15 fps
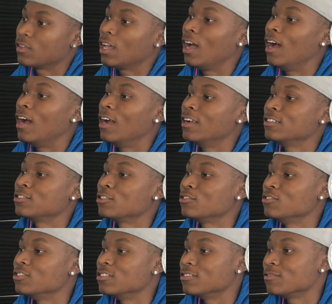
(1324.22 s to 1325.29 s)
All right, so,
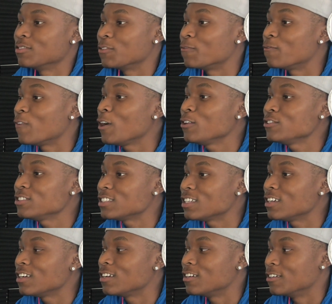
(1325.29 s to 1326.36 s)
look. The first
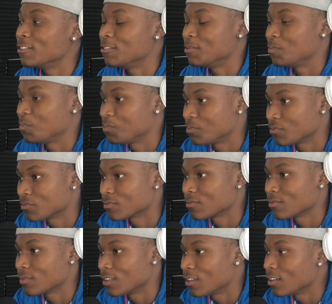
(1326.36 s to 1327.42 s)
time
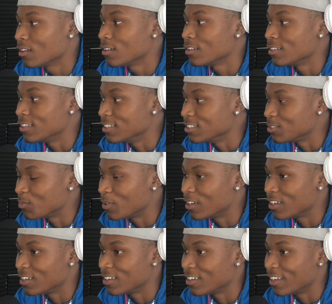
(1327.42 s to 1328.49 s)
this
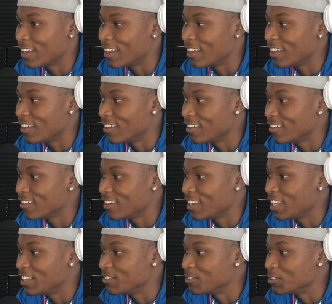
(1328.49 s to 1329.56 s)
man had
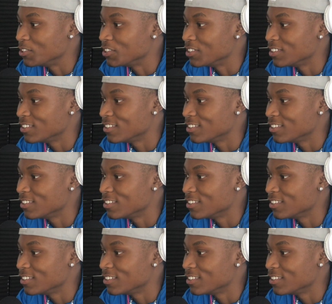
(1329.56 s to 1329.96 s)
ever